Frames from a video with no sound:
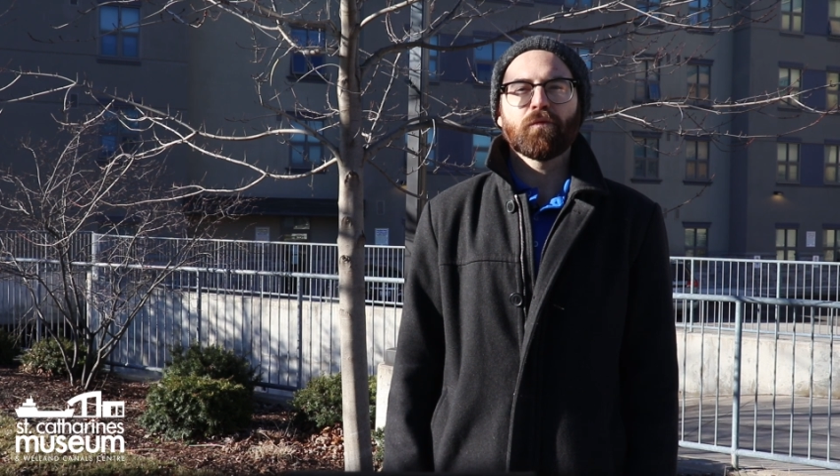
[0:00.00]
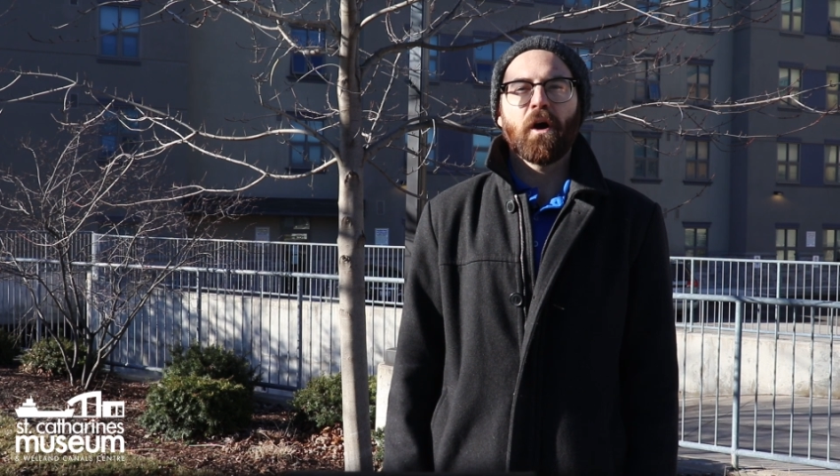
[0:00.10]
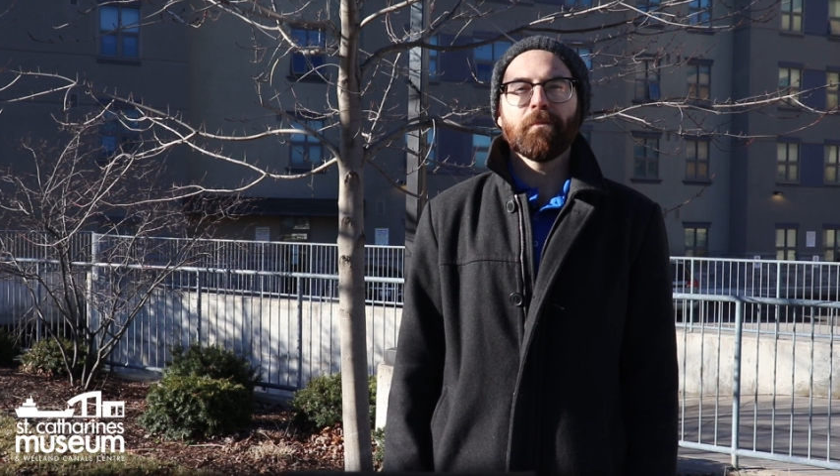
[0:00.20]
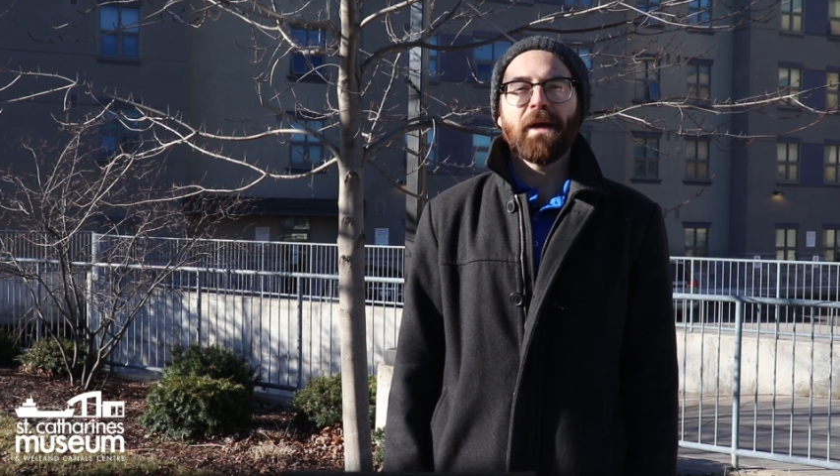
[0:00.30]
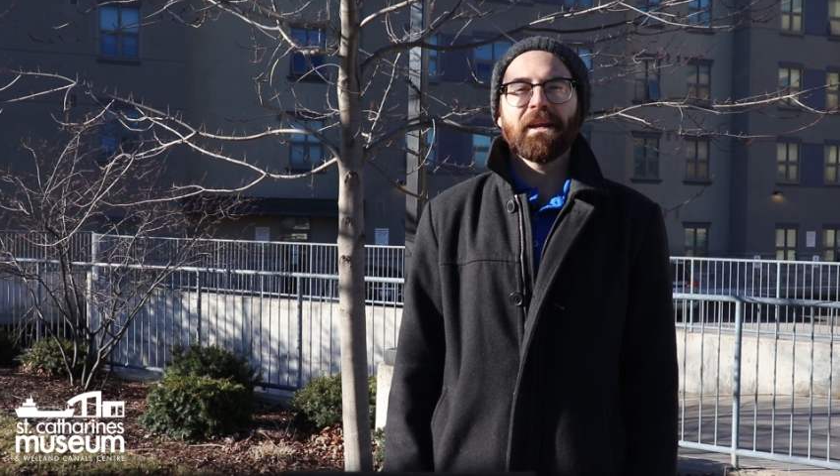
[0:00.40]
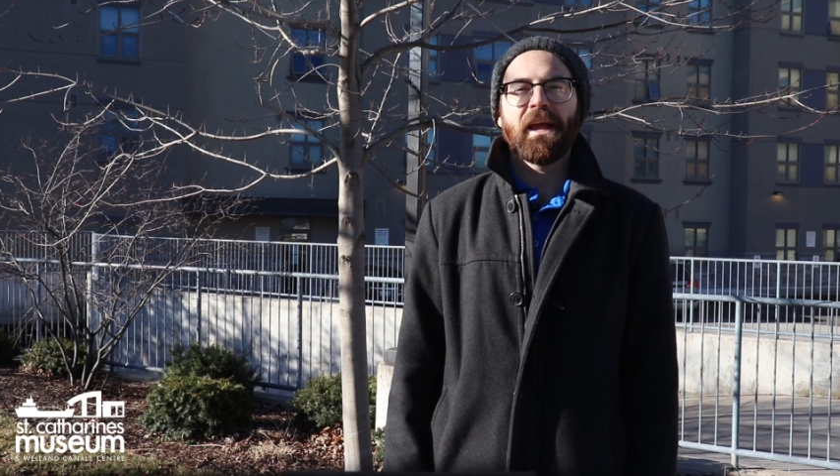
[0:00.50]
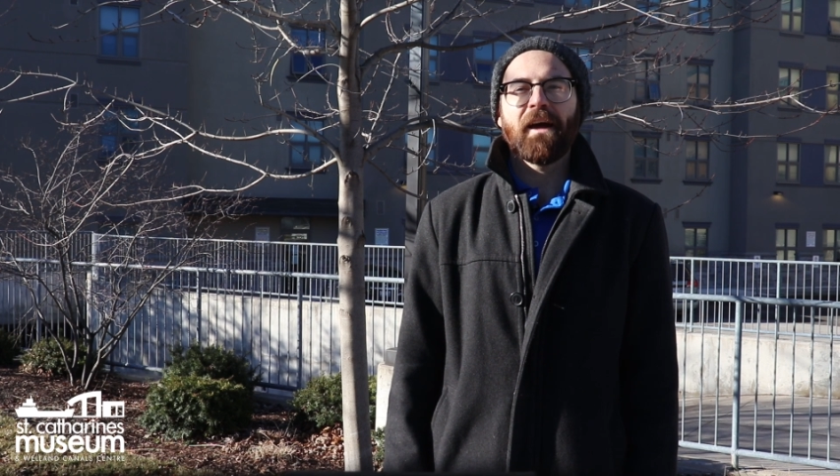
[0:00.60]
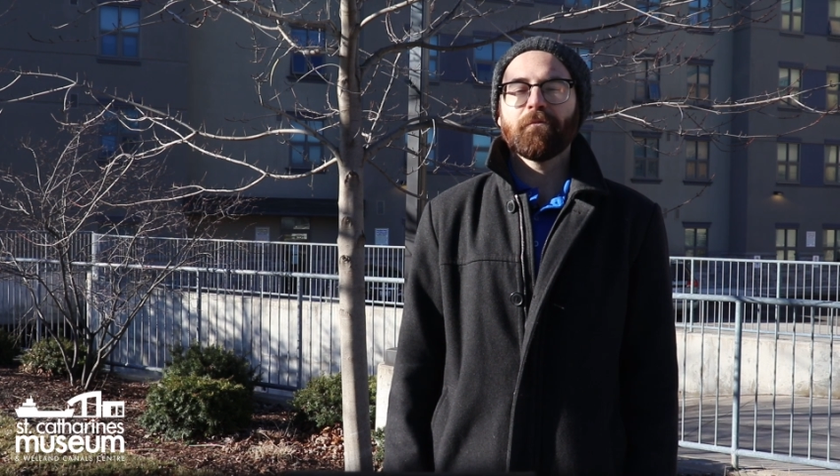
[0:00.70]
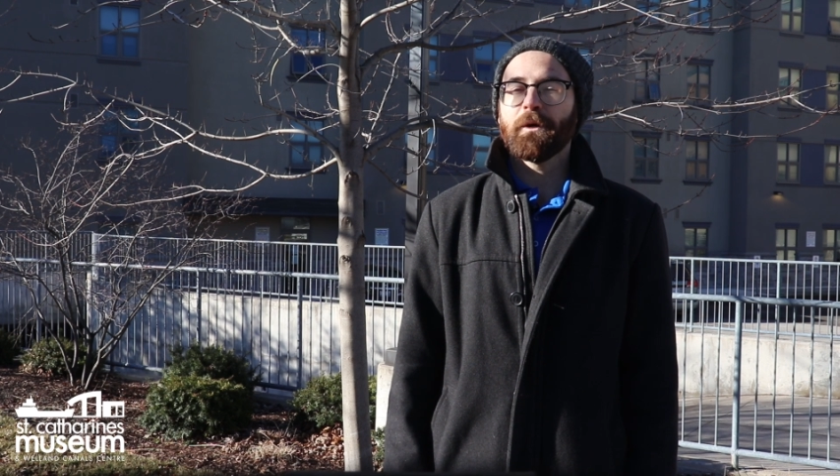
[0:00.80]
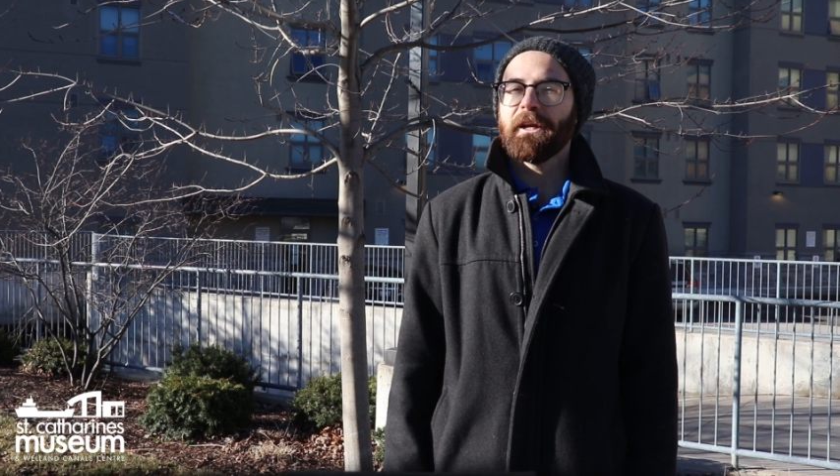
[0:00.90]
Ron
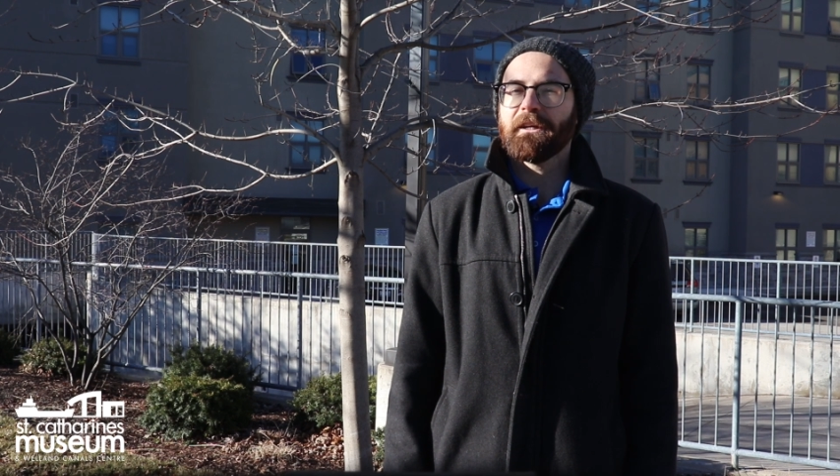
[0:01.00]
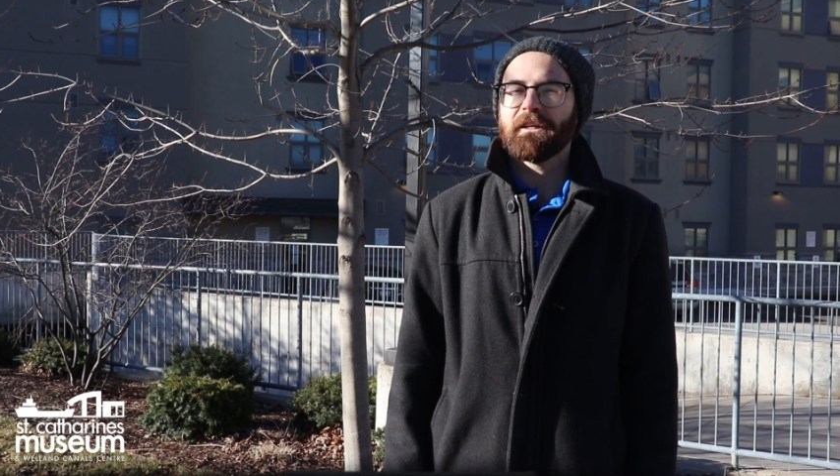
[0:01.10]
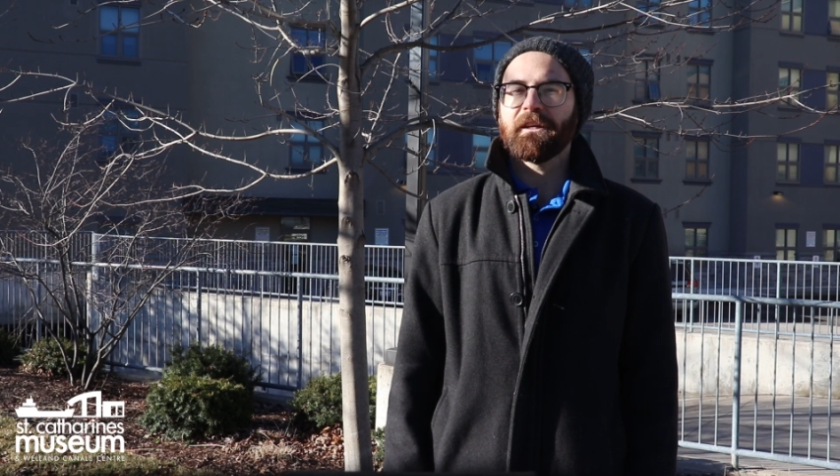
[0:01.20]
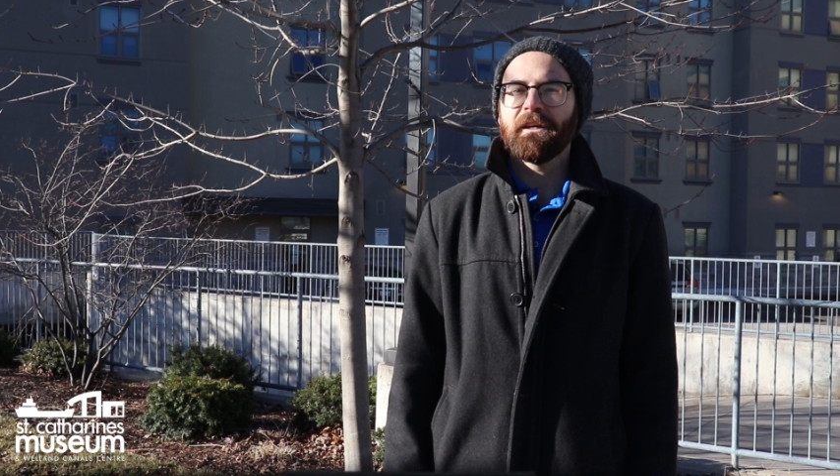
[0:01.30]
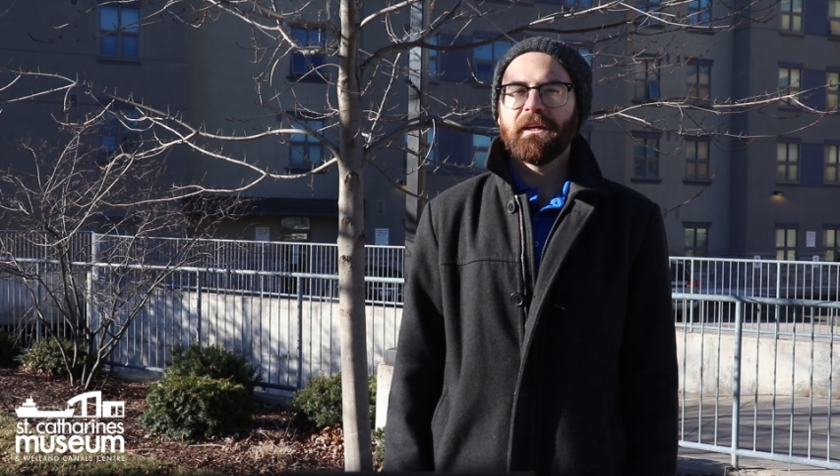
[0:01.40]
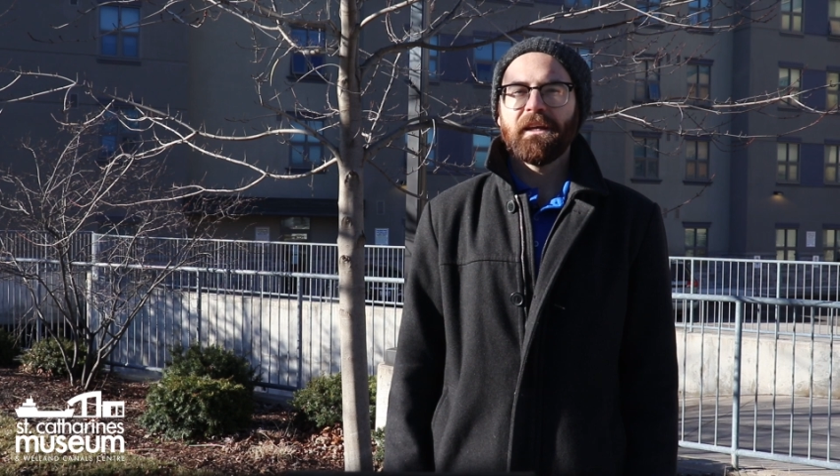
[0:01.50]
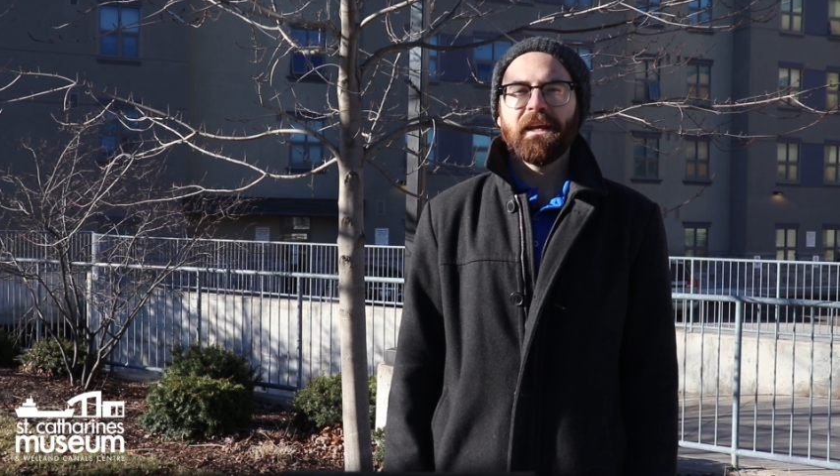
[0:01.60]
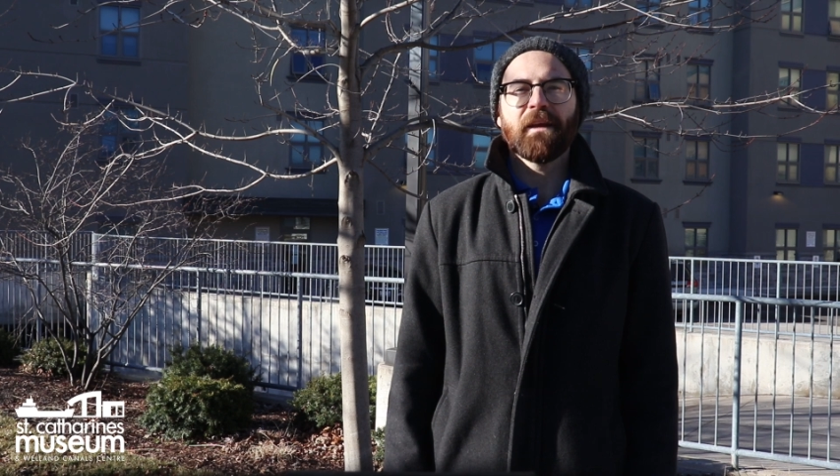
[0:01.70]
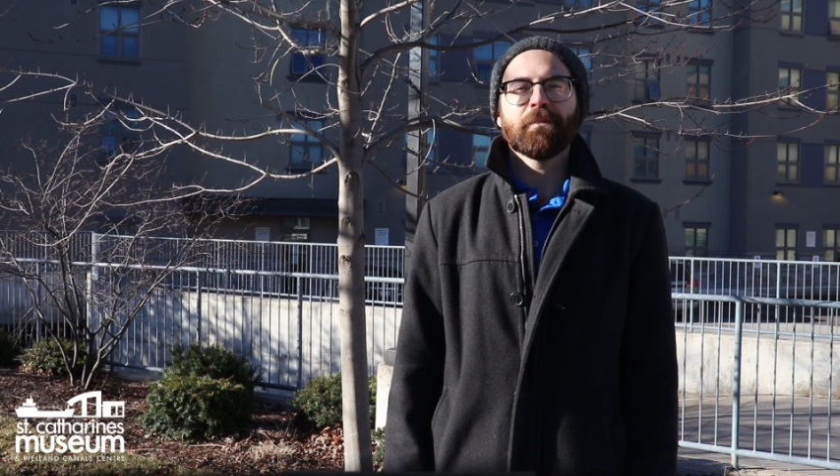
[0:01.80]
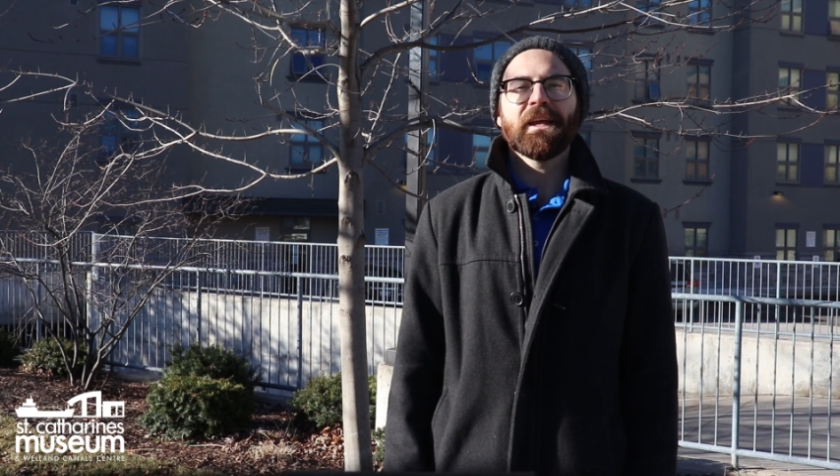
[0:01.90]
Metcalf predicted,
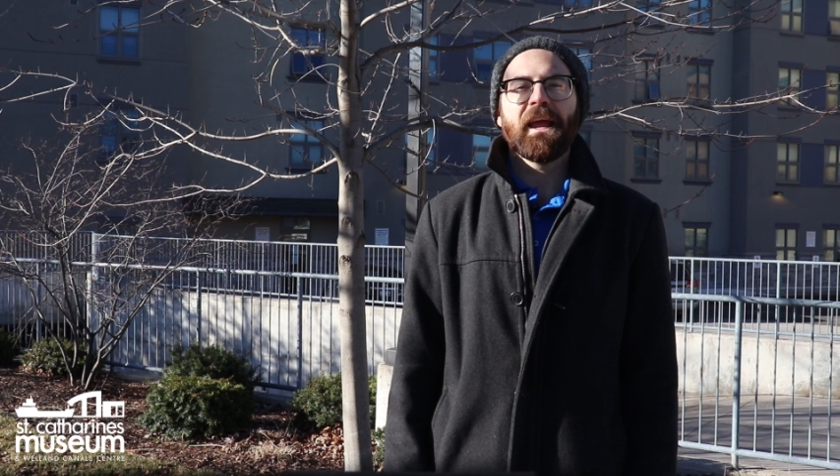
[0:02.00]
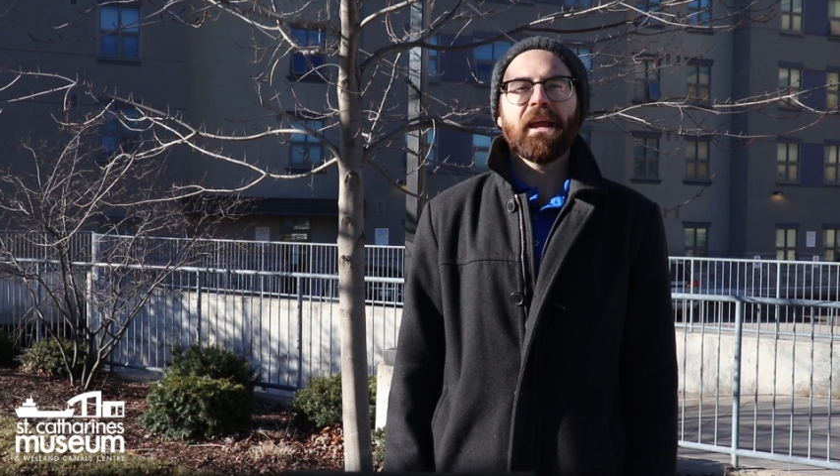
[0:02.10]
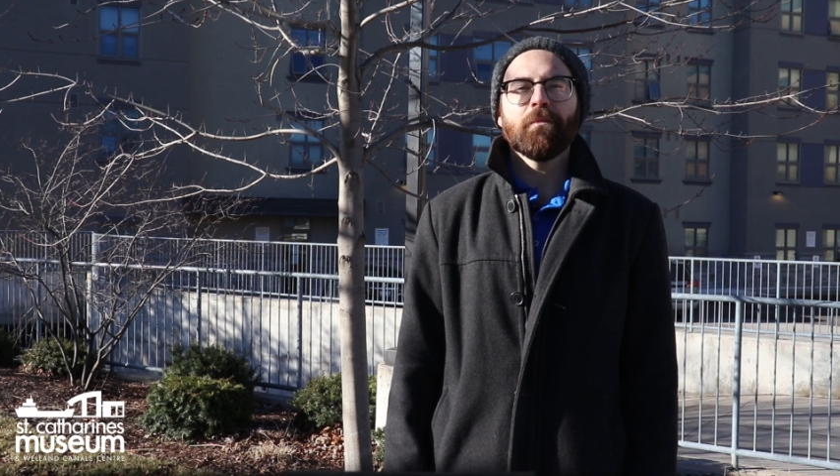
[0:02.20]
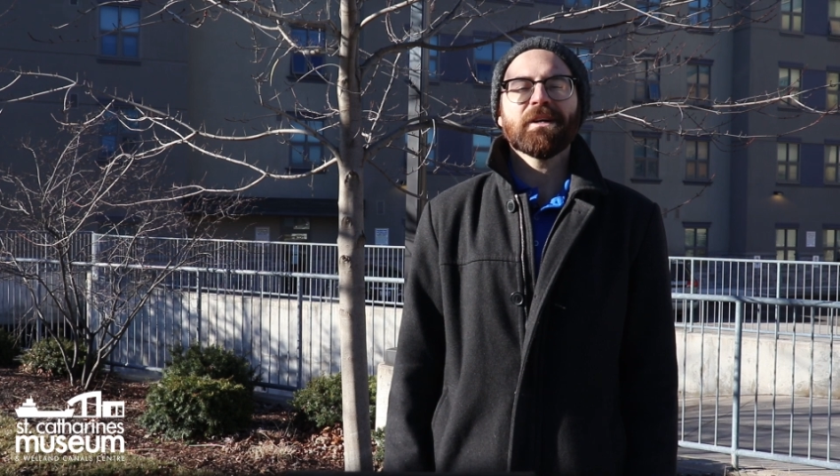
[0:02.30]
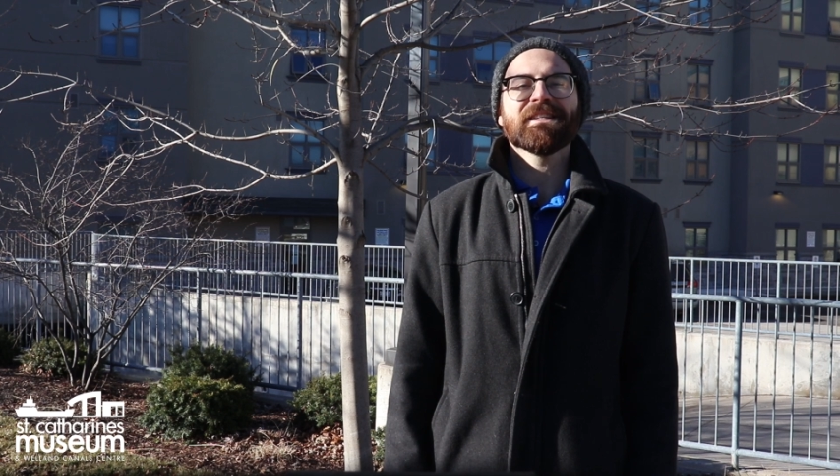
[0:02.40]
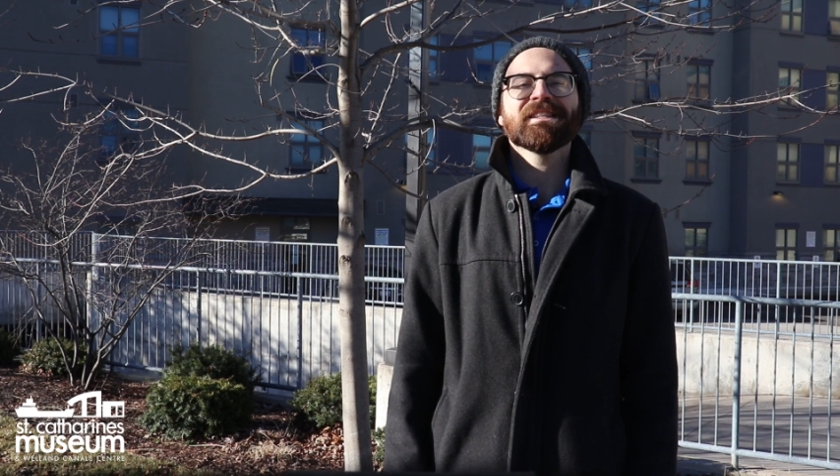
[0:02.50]
it became a